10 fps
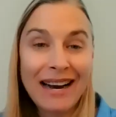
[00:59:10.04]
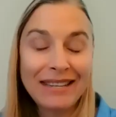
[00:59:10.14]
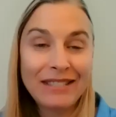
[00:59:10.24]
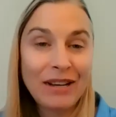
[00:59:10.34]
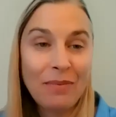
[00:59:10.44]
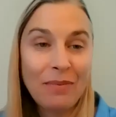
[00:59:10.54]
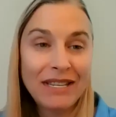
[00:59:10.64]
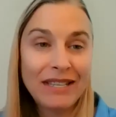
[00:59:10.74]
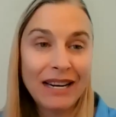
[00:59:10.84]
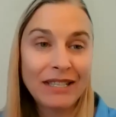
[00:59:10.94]
doc, so
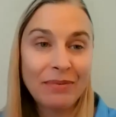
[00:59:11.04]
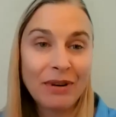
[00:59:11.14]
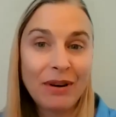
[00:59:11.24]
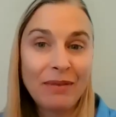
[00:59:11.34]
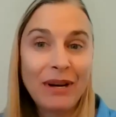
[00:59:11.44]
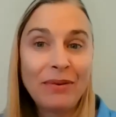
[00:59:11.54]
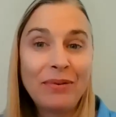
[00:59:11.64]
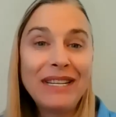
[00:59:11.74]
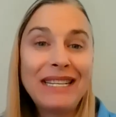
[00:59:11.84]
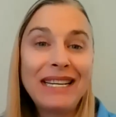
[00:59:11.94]
much, Dr.
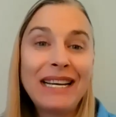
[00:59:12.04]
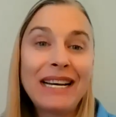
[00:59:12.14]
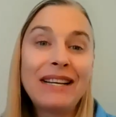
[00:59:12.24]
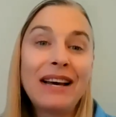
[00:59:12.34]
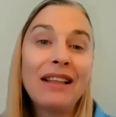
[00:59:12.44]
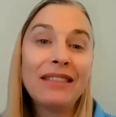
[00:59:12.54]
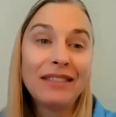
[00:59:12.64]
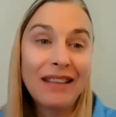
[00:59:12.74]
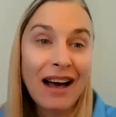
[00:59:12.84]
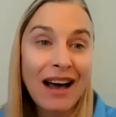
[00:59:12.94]
Perlman. We did get a
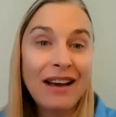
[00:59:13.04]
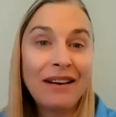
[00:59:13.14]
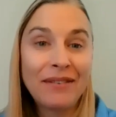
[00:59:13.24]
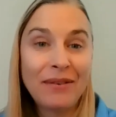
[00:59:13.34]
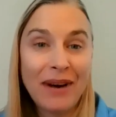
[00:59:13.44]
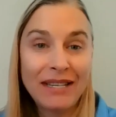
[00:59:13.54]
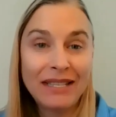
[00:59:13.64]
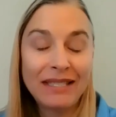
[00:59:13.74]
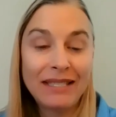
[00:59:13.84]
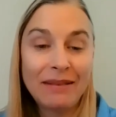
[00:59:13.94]
lot of
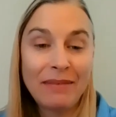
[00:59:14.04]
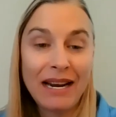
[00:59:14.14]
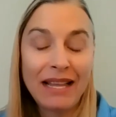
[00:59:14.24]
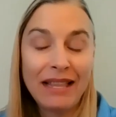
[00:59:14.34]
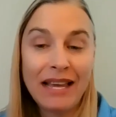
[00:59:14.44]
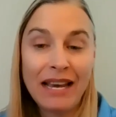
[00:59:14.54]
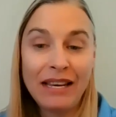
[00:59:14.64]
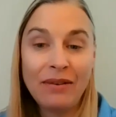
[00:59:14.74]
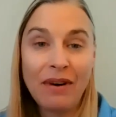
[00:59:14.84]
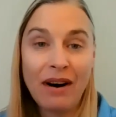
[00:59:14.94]
questions submitted.
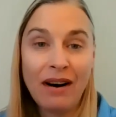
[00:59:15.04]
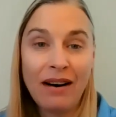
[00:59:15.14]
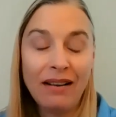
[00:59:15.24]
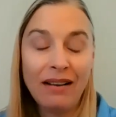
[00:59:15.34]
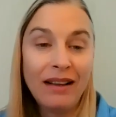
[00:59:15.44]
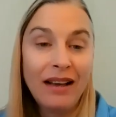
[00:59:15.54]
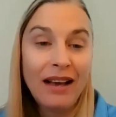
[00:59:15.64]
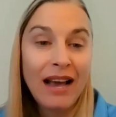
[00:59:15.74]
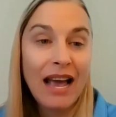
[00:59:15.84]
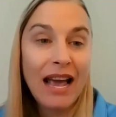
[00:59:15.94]
Thank you all.
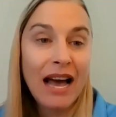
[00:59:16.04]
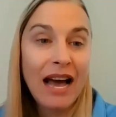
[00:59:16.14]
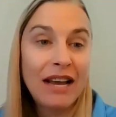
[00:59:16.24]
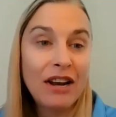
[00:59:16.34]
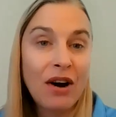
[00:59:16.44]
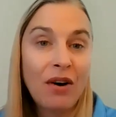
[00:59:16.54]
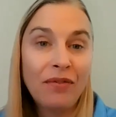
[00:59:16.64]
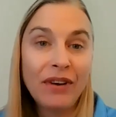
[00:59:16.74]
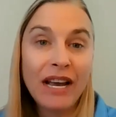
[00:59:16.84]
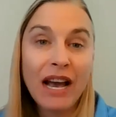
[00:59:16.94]
And
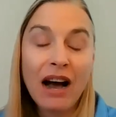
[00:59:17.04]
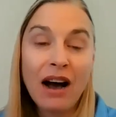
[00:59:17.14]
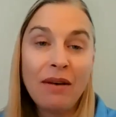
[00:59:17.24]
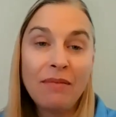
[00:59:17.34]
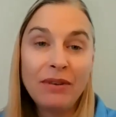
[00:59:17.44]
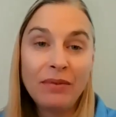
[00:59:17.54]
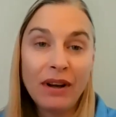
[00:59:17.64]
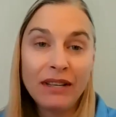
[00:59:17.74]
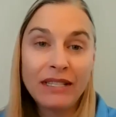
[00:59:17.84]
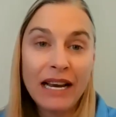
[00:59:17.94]
hopefully um, you
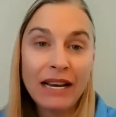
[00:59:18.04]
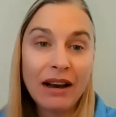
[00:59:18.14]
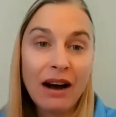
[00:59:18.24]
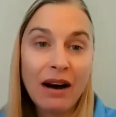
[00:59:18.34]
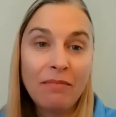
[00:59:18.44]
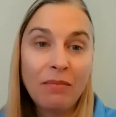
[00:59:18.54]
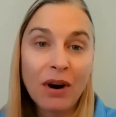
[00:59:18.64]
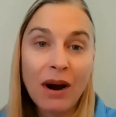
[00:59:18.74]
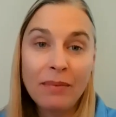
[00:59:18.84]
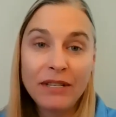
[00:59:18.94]
all take um,
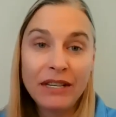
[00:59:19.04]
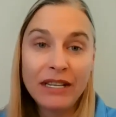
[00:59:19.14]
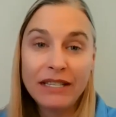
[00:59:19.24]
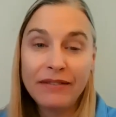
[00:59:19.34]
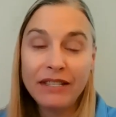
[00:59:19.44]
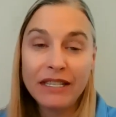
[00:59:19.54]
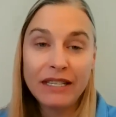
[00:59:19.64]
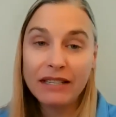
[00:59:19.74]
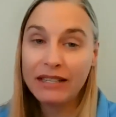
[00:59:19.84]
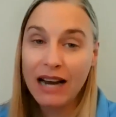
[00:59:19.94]
more opportunities if you did
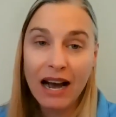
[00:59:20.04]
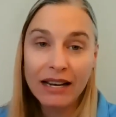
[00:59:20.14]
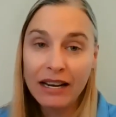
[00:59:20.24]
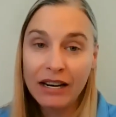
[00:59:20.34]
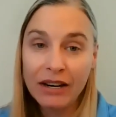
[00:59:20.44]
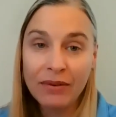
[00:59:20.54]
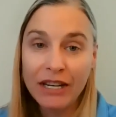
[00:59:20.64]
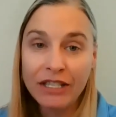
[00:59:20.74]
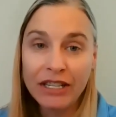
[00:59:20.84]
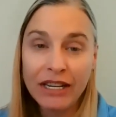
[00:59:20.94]
not get your
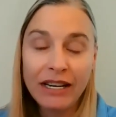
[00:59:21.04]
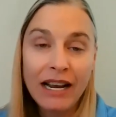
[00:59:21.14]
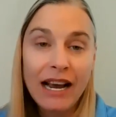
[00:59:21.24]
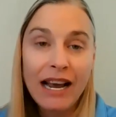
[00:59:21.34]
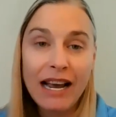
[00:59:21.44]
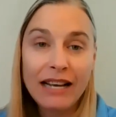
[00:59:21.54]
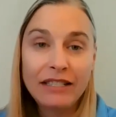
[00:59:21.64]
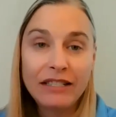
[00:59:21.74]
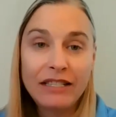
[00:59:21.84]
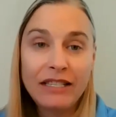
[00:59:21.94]
question
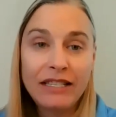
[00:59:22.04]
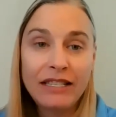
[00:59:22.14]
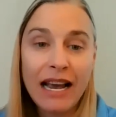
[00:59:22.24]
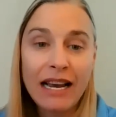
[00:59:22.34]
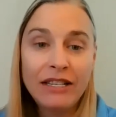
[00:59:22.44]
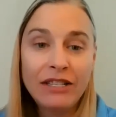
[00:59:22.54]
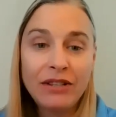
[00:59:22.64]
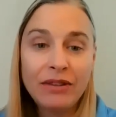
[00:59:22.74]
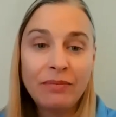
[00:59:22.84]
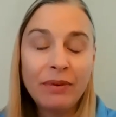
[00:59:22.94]
answered today
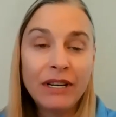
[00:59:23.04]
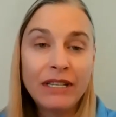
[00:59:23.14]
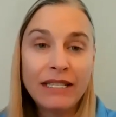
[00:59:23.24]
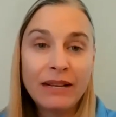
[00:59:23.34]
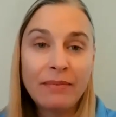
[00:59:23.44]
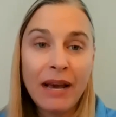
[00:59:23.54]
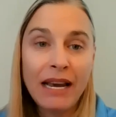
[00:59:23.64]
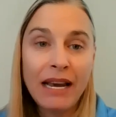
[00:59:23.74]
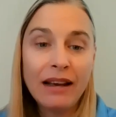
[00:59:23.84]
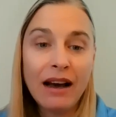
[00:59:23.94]
to
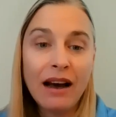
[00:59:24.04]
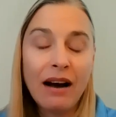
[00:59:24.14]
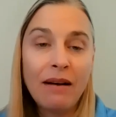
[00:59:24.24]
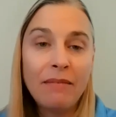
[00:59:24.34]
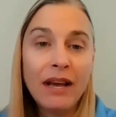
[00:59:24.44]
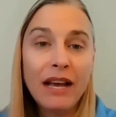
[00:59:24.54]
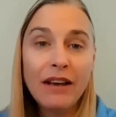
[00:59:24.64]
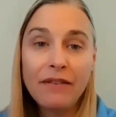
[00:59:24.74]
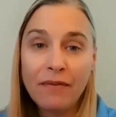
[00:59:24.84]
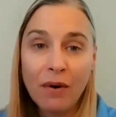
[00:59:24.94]
participate um,
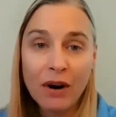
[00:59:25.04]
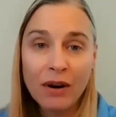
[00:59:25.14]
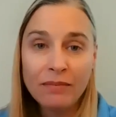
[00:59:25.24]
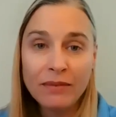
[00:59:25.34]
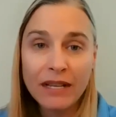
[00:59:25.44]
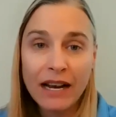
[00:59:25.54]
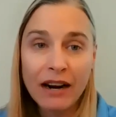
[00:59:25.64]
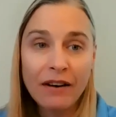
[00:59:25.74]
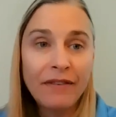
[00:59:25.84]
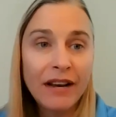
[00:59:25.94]
in forums
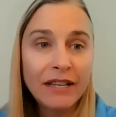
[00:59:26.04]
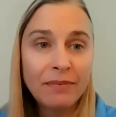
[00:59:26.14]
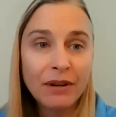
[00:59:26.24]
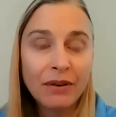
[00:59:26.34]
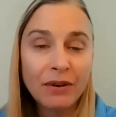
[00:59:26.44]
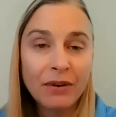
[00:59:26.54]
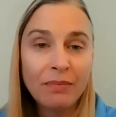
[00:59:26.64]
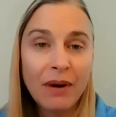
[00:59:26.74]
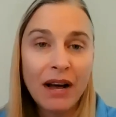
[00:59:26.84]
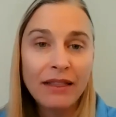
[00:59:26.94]
like our Facebook
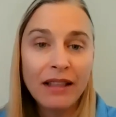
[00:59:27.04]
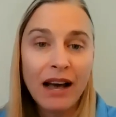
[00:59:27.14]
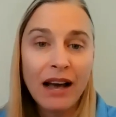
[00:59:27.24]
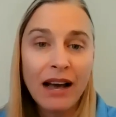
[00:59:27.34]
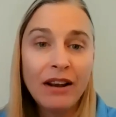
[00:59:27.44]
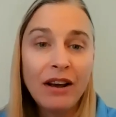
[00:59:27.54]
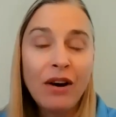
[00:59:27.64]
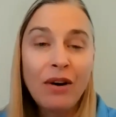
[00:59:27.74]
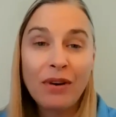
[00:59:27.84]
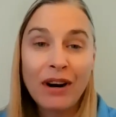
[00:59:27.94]
group online
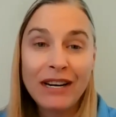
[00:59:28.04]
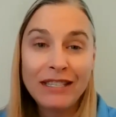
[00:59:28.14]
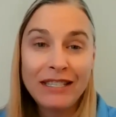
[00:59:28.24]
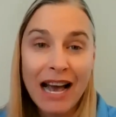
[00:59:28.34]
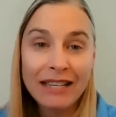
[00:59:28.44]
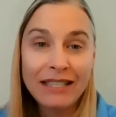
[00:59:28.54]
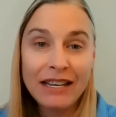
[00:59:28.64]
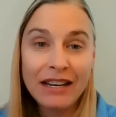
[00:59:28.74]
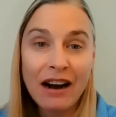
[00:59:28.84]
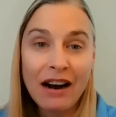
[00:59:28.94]
or our
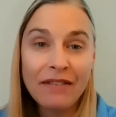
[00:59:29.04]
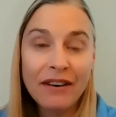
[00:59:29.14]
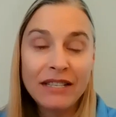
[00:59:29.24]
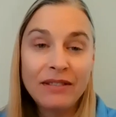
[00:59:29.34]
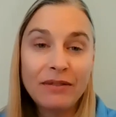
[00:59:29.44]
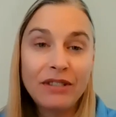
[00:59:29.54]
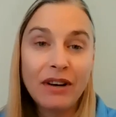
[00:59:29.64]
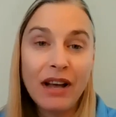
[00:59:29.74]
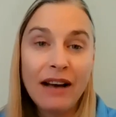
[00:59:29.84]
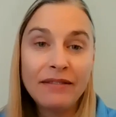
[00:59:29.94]
taxia conference, which
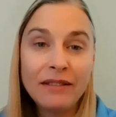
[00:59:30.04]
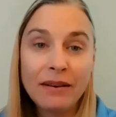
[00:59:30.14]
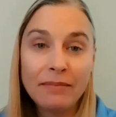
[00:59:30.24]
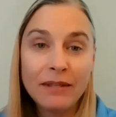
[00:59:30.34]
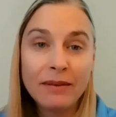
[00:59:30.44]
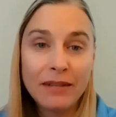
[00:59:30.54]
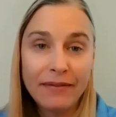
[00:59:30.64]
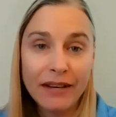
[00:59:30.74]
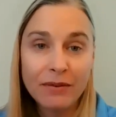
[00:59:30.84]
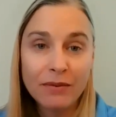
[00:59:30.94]
will have some
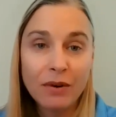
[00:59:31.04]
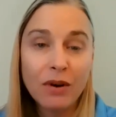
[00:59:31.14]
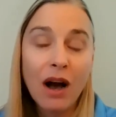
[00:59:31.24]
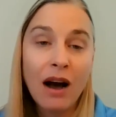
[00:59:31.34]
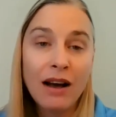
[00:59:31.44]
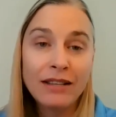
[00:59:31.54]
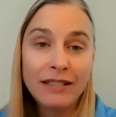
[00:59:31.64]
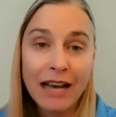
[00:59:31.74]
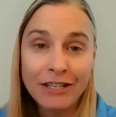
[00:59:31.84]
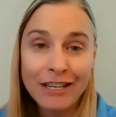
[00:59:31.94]
specific uh,
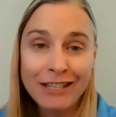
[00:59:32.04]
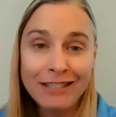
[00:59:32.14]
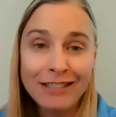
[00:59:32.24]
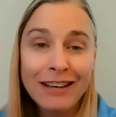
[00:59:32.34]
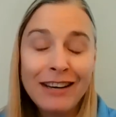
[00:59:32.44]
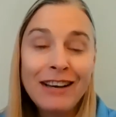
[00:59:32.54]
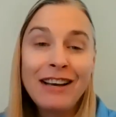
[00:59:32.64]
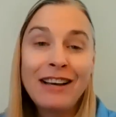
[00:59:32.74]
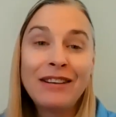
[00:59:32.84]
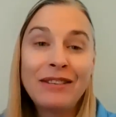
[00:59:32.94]
sessions,
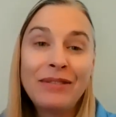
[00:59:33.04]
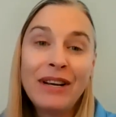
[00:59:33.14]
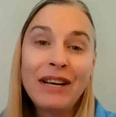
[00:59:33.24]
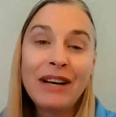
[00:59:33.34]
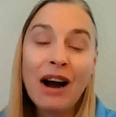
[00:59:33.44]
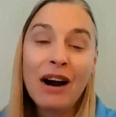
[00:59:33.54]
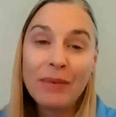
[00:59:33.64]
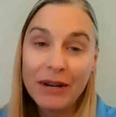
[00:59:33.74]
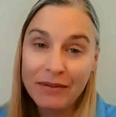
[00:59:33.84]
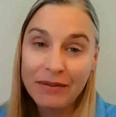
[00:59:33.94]
including our
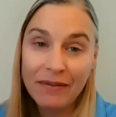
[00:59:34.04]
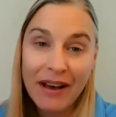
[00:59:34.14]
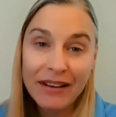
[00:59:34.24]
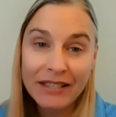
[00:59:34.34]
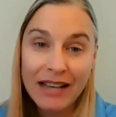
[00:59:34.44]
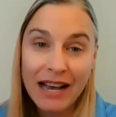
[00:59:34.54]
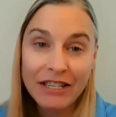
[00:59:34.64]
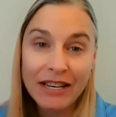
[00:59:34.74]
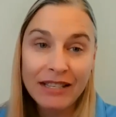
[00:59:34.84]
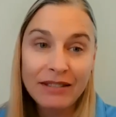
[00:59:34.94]
Birds of a Feather
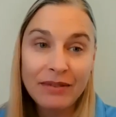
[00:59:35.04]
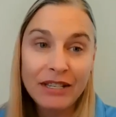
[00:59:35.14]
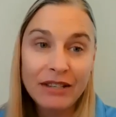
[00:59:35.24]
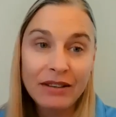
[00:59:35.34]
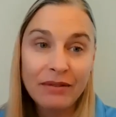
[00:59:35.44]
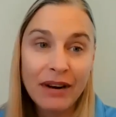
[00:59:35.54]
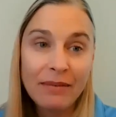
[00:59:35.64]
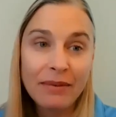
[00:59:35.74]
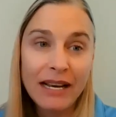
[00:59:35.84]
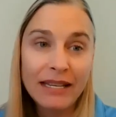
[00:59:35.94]
sessions, which is a
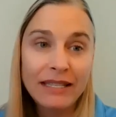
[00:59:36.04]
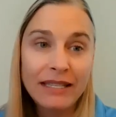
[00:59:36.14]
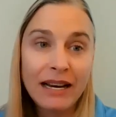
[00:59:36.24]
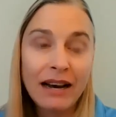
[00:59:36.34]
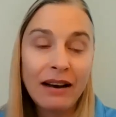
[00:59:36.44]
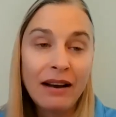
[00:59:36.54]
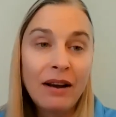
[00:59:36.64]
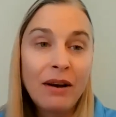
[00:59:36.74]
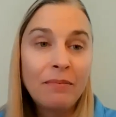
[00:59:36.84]
great place to